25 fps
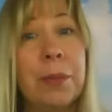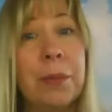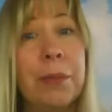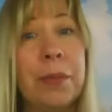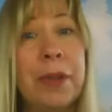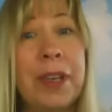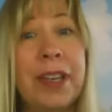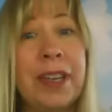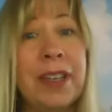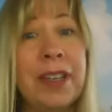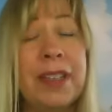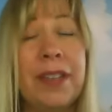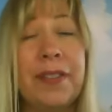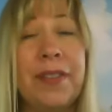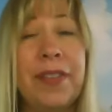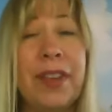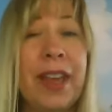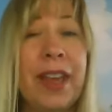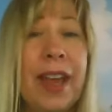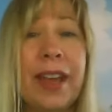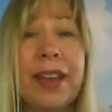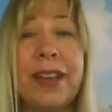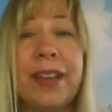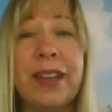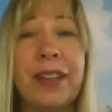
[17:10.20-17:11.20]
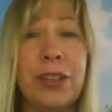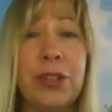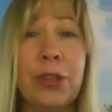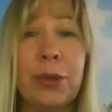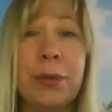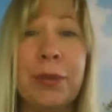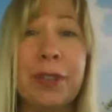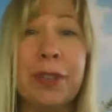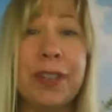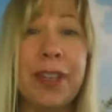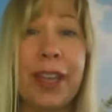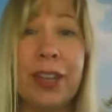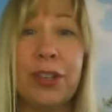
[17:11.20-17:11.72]
because if he hadn't
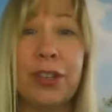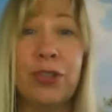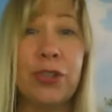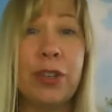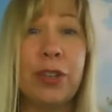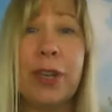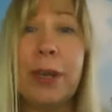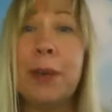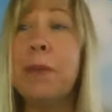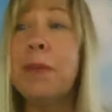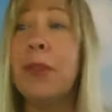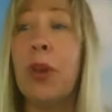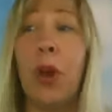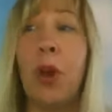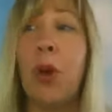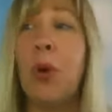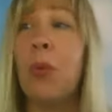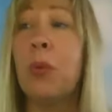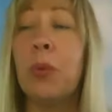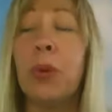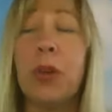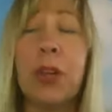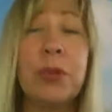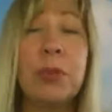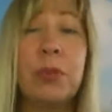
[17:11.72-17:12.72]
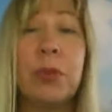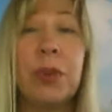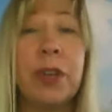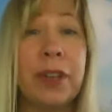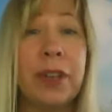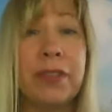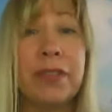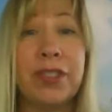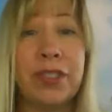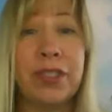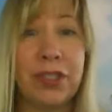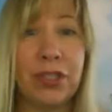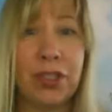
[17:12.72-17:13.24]
interpreted that dream, the whole world would
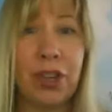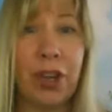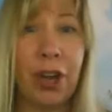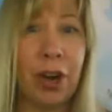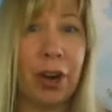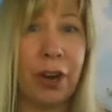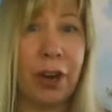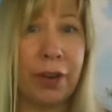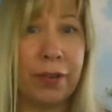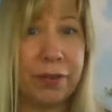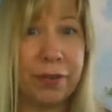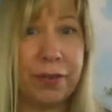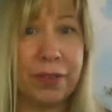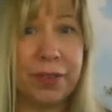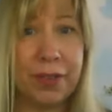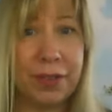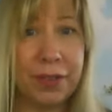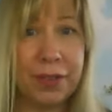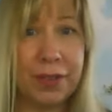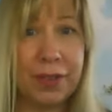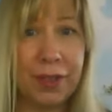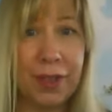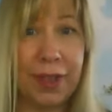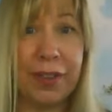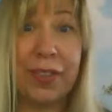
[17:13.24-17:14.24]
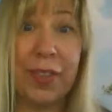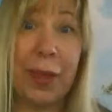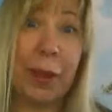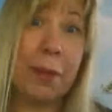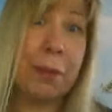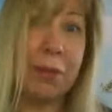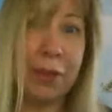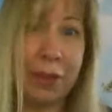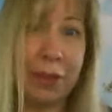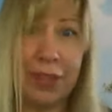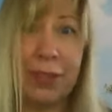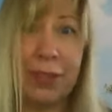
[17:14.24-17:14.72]
have starved at that